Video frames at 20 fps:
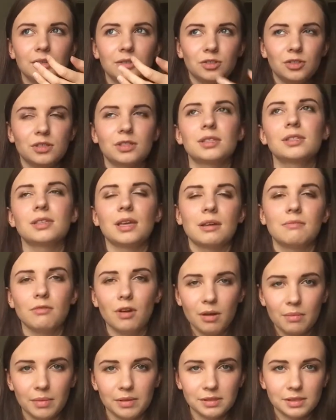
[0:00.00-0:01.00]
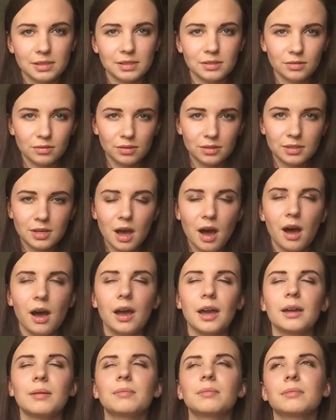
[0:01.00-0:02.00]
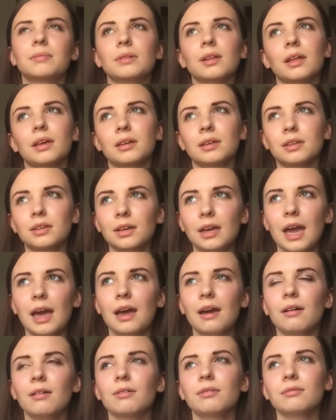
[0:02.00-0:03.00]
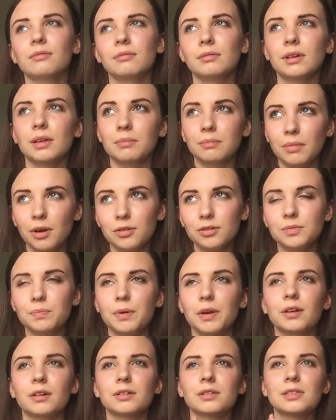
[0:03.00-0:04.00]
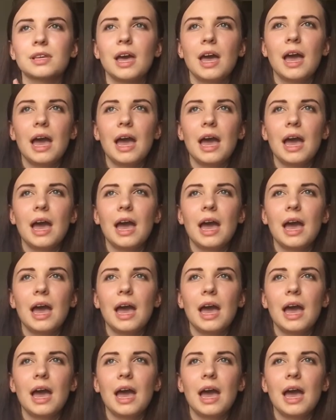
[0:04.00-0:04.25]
just the same romances all the time like you get in most books,